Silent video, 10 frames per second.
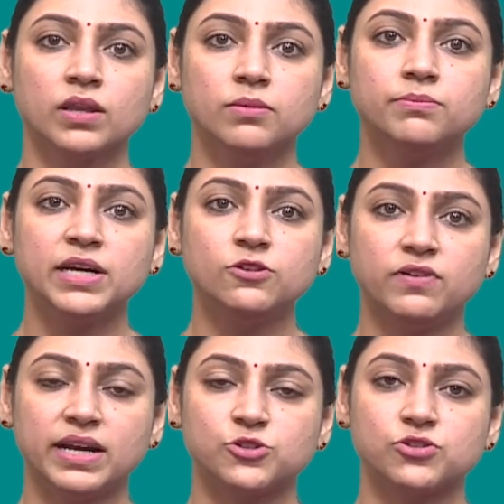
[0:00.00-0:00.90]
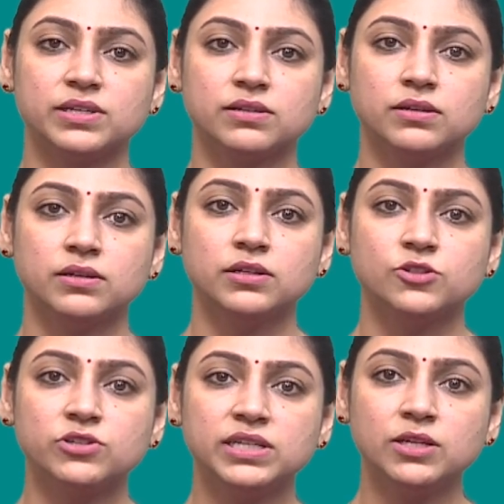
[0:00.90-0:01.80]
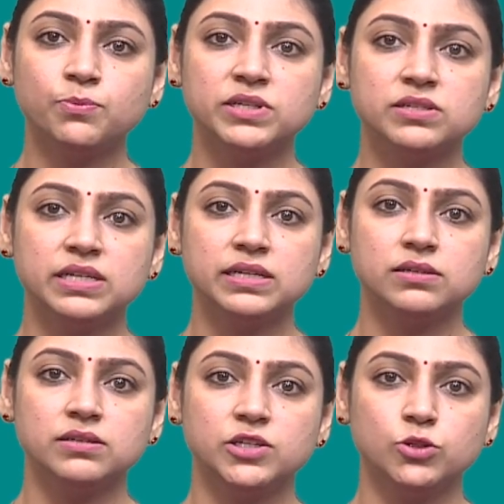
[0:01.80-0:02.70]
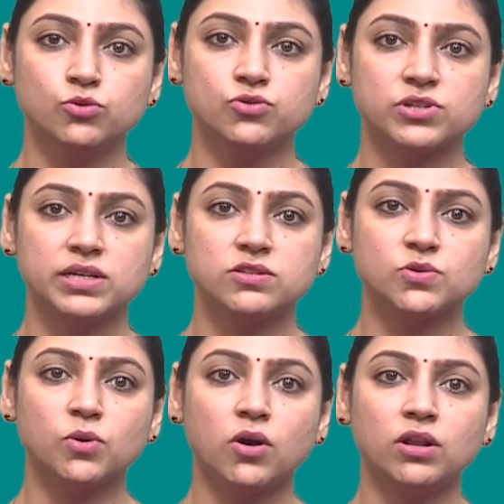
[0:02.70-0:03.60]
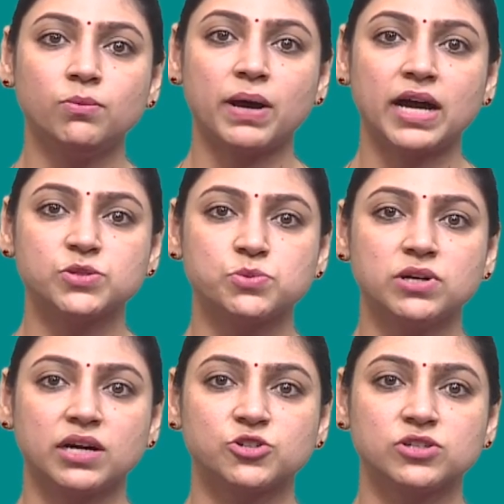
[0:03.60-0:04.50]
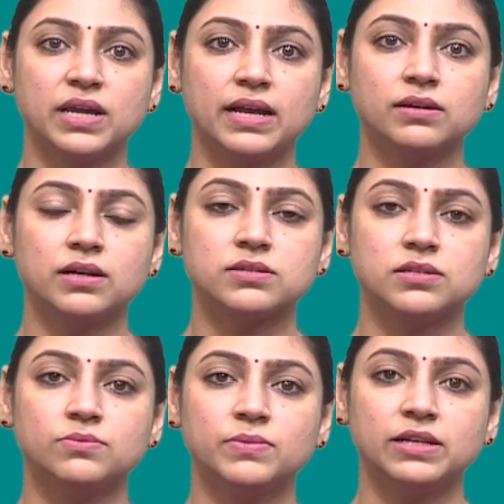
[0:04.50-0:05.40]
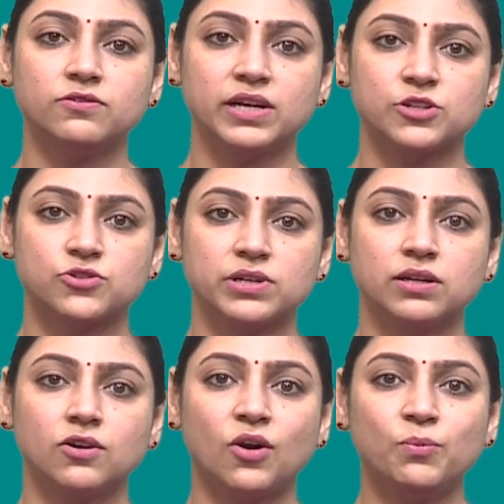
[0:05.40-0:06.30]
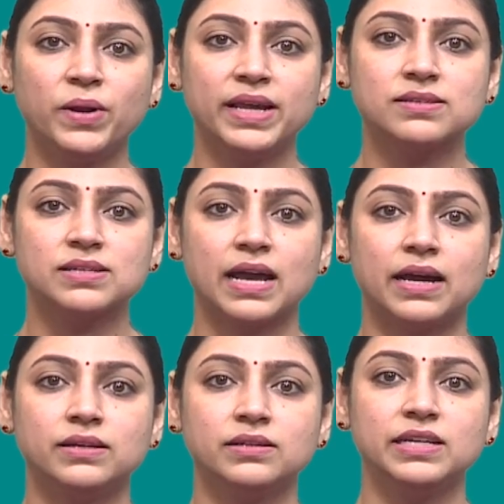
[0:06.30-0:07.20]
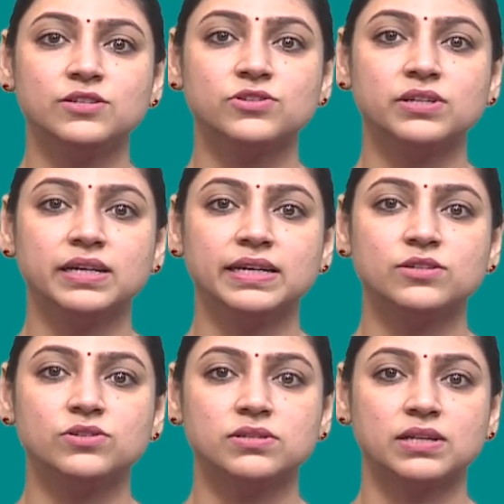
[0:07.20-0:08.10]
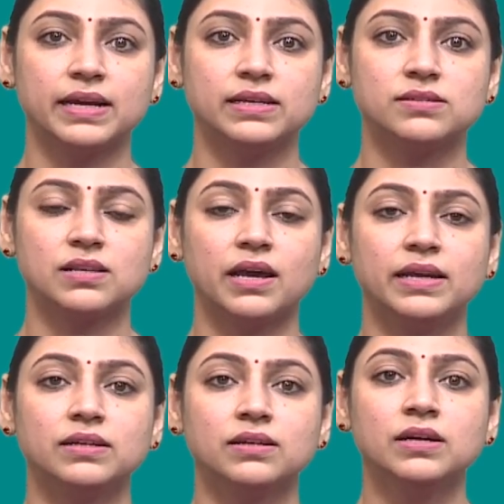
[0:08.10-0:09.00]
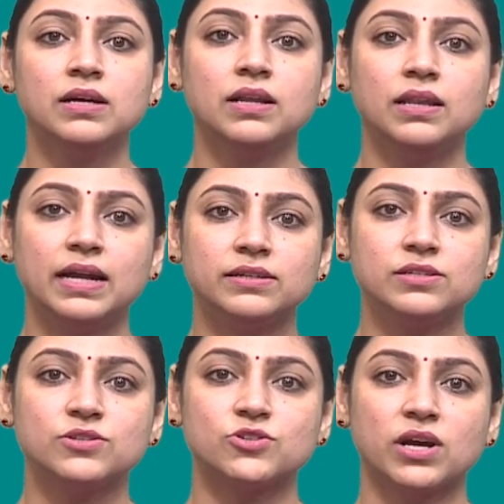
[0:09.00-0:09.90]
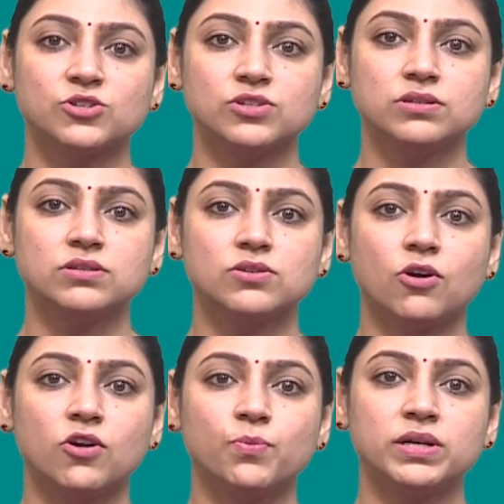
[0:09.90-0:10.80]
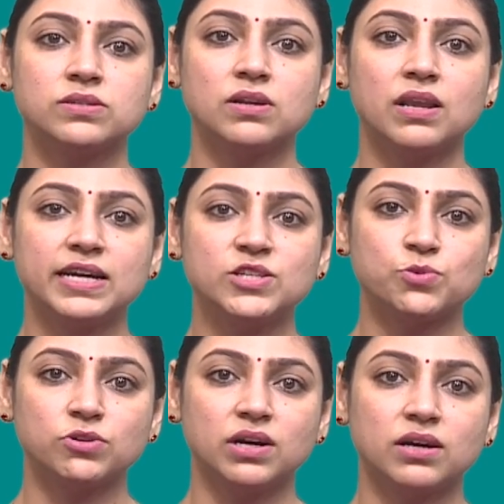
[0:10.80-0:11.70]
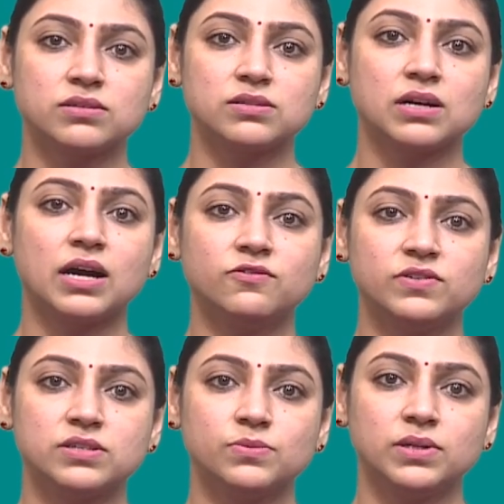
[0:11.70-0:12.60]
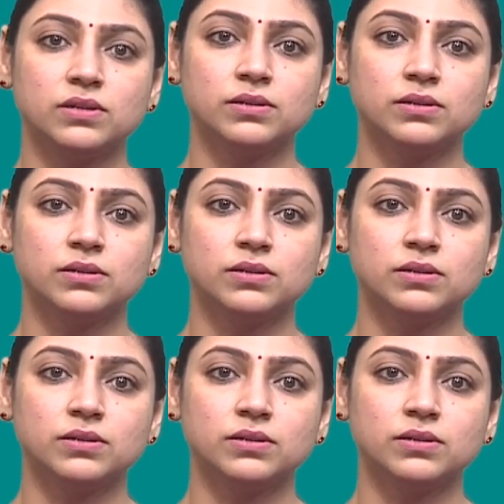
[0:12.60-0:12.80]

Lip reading: Manufacturing. 3D printing is used in small batch production and custom manufacturing. Complex and intricate designs like lattice structures or personalized products are feasible.